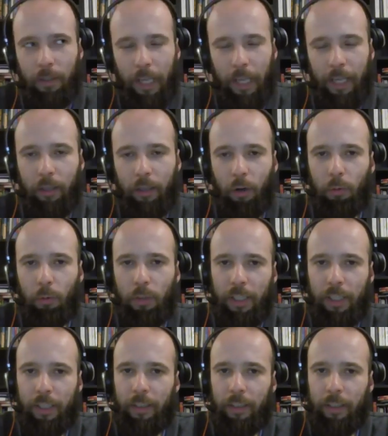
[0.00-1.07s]
are a coach
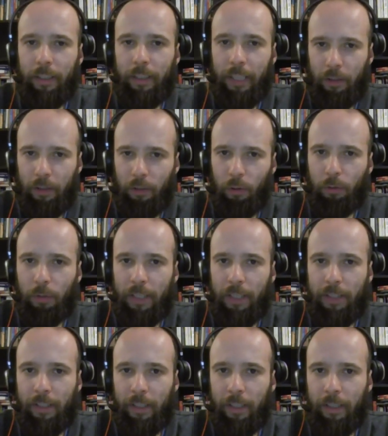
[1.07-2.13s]
in Renzo
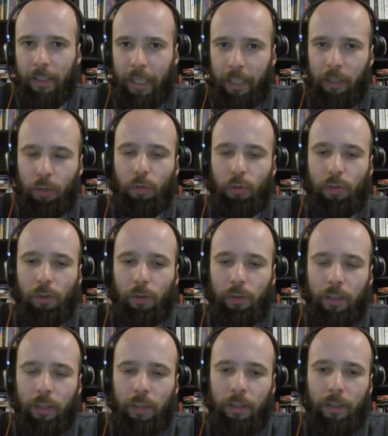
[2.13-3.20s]
Gracie Lake
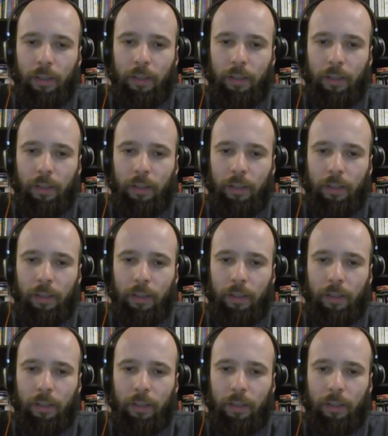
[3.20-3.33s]
Houston.